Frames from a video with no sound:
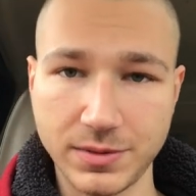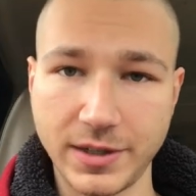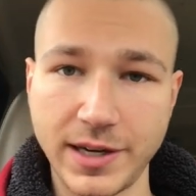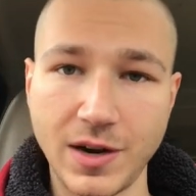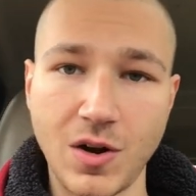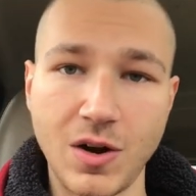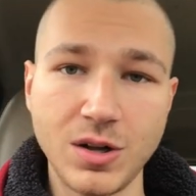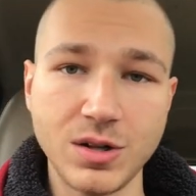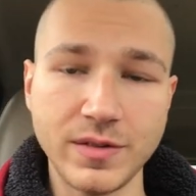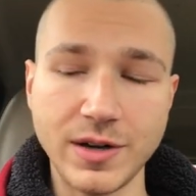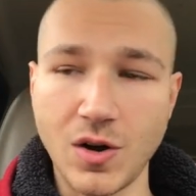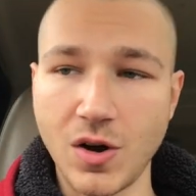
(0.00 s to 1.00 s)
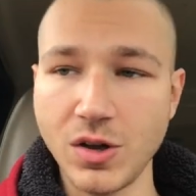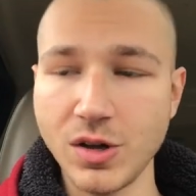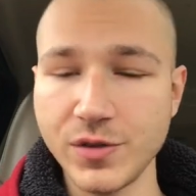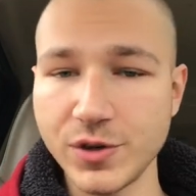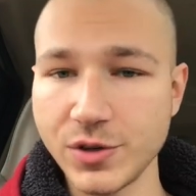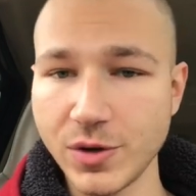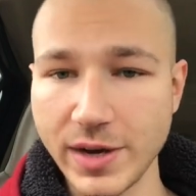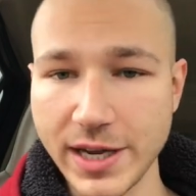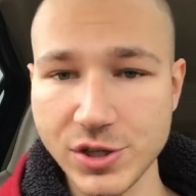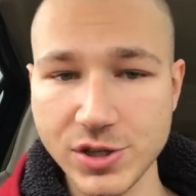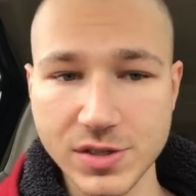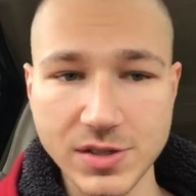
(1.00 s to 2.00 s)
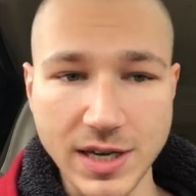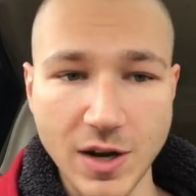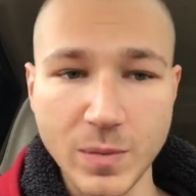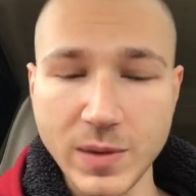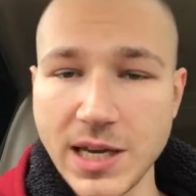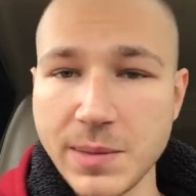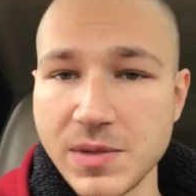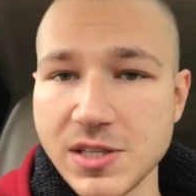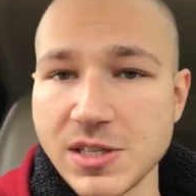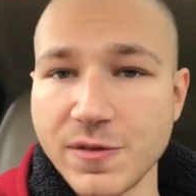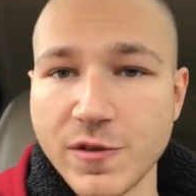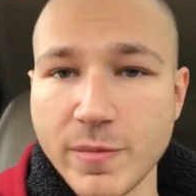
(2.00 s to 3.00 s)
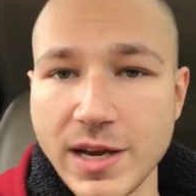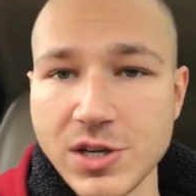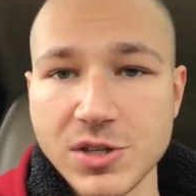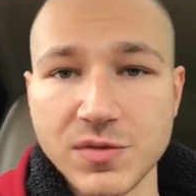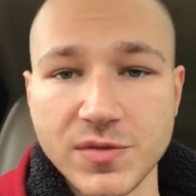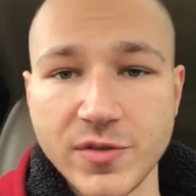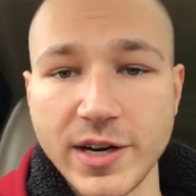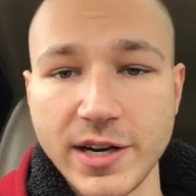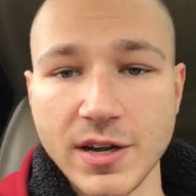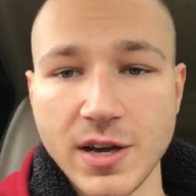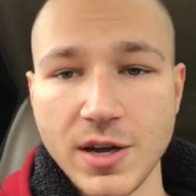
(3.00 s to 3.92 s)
Okay, all of your donations help keep this information free.